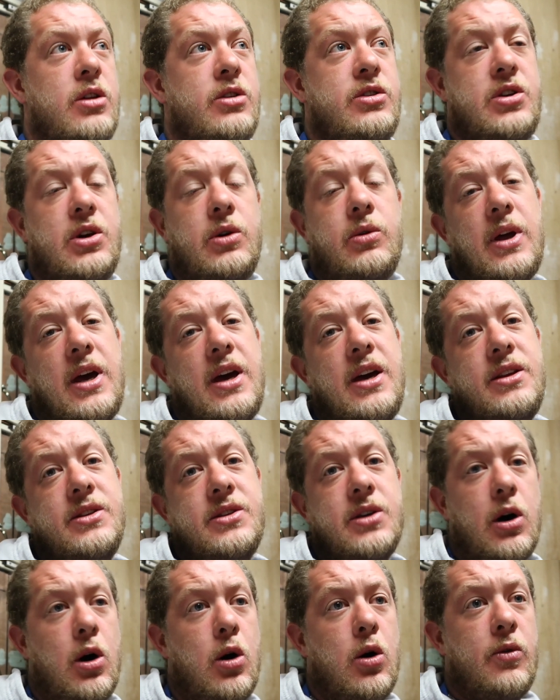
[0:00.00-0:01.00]
2
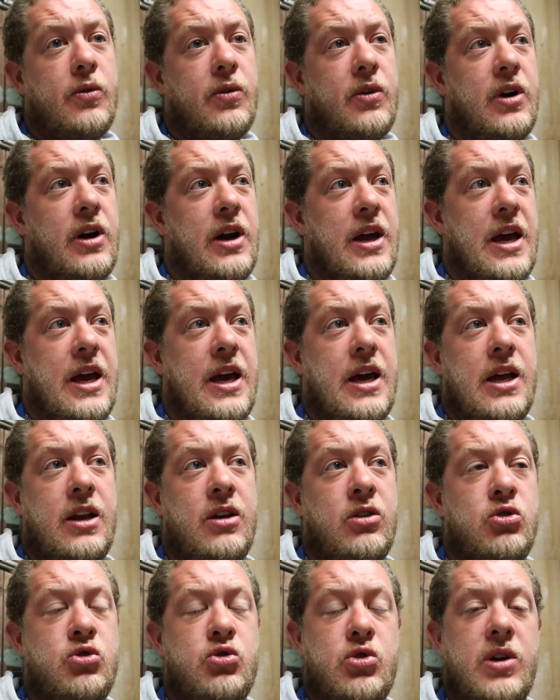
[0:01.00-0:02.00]
days over
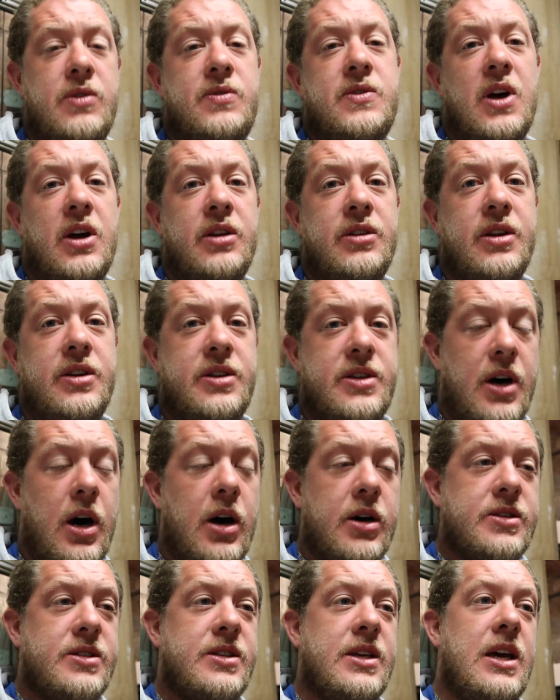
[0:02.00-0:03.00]
in Drift on the
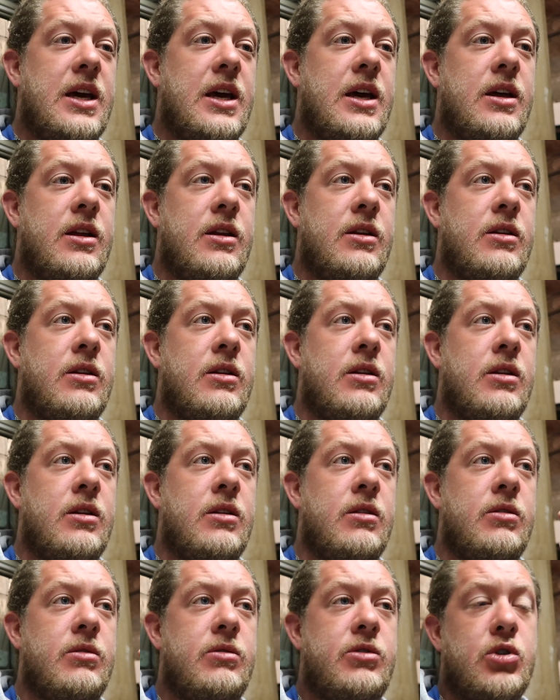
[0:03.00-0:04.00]
docks
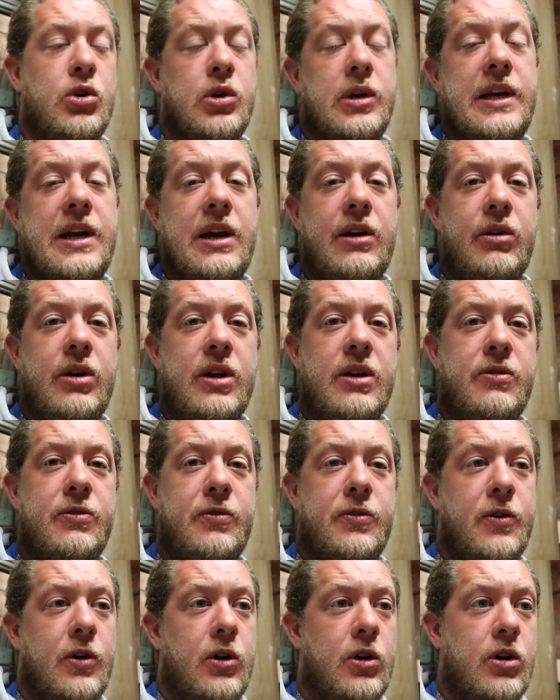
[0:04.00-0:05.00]
in Dunleary
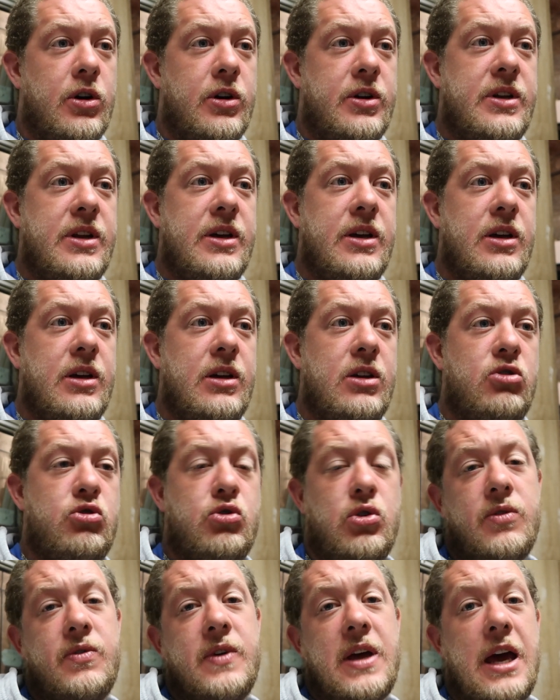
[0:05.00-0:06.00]
for the
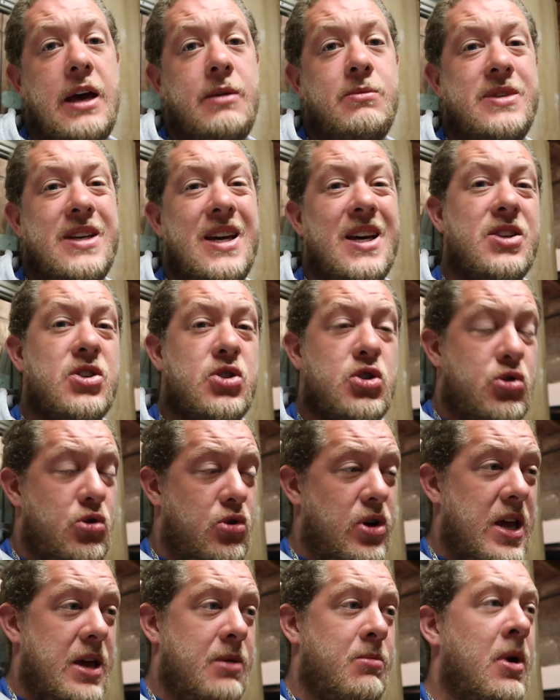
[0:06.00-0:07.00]
Drift Games
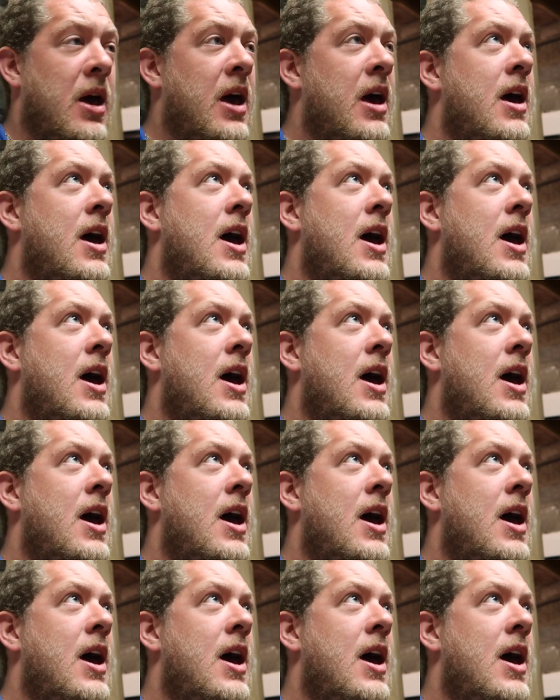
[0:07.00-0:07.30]
Extreme,